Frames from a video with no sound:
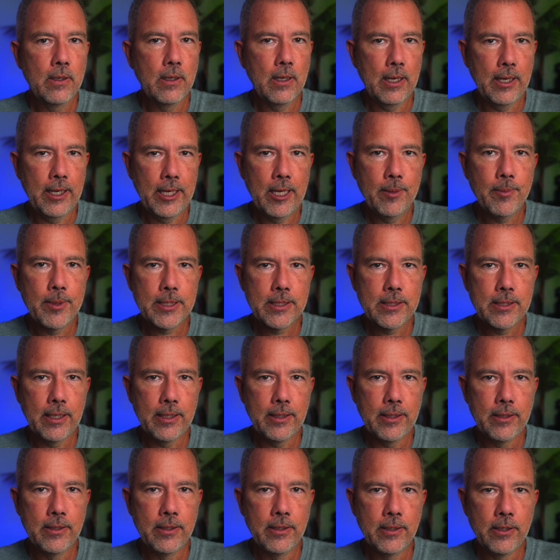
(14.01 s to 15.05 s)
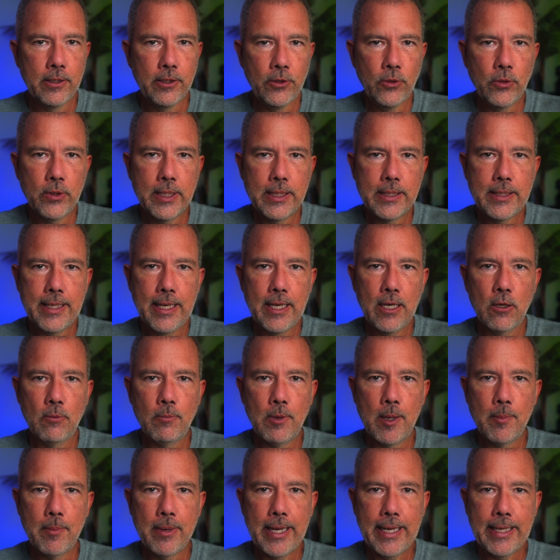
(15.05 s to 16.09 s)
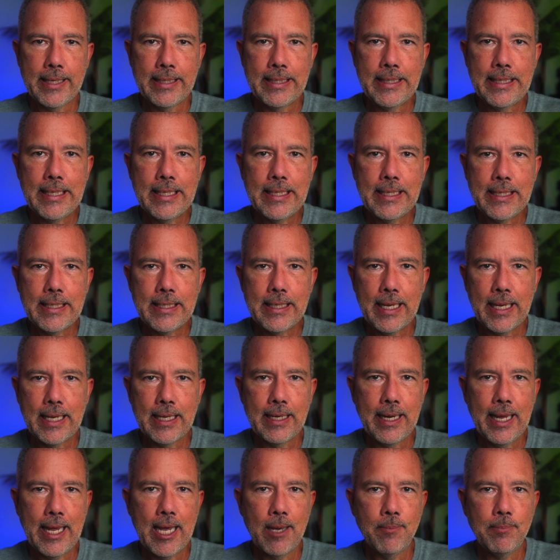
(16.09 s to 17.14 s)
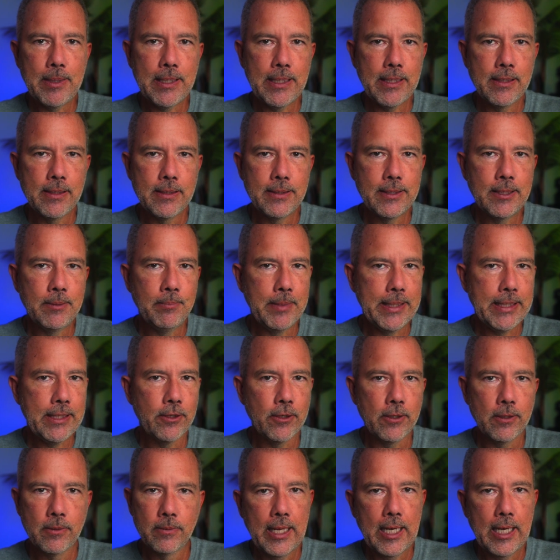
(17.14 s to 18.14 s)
I am excited. You can tell by my giddy and happy demeanor.